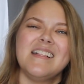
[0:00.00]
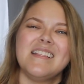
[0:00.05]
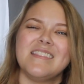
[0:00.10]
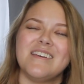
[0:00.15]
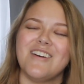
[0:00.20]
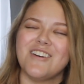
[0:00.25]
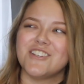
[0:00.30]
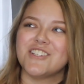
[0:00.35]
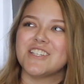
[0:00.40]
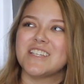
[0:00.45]

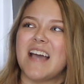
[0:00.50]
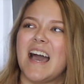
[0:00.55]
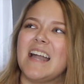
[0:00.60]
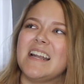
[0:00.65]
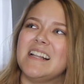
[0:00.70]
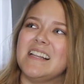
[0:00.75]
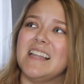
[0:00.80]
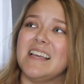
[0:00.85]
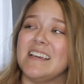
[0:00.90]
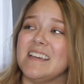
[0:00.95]
they were just kind
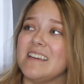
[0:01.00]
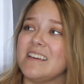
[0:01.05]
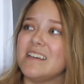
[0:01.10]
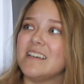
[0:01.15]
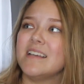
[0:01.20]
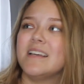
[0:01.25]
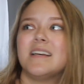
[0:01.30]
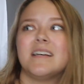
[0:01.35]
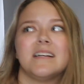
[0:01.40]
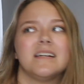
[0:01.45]
of
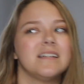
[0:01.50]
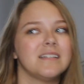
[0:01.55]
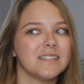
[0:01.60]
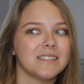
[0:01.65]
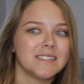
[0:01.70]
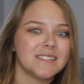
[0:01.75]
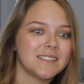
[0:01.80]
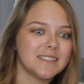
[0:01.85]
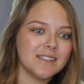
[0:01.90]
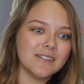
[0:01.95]

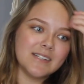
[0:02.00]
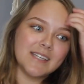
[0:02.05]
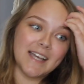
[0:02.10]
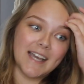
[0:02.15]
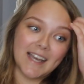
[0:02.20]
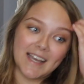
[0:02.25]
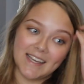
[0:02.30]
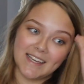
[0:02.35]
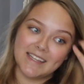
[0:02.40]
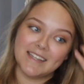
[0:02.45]

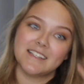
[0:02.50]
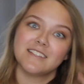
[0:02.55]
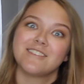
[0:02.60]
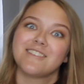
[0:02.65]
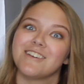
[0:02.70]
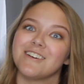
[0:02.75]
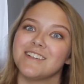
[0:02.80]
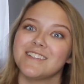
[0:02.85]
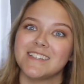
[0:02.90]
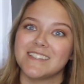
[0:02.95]
okay, this
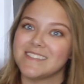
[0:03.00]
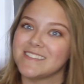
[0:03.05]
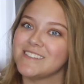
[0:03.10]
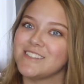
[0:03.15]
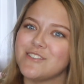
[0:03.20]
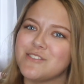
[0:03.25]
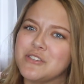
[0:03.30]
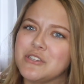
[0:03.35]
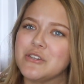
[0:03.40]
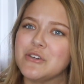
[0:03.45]
girl does
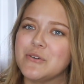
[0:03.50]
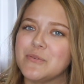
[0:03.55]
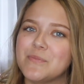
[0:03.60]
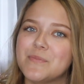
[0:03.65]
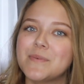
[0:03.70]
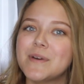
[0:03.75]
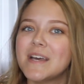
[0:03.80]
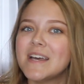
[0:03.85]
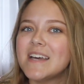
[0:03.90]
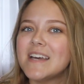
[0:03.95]

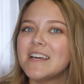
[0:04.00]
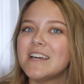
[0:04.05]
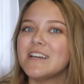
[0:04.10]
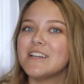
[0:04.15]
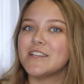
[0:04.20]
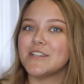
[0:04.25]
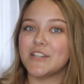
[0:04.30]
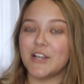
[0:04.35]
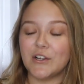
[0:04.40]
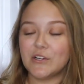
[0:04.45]
YouTube,
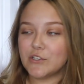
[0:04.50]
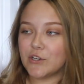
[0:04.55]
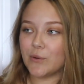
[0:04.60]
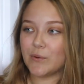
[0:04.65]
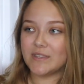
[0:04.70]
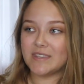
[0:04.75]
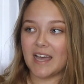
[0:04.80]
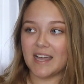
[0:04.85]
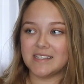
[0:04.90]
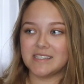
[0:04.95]
don't know
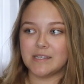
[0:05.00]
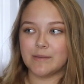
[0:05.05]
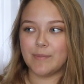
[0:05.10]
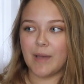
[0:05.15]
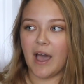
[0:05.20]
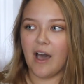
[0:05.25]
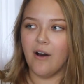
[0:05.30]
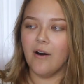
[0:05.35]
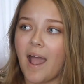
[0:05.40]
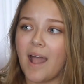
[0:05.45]
what that's
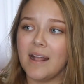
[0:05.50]
about.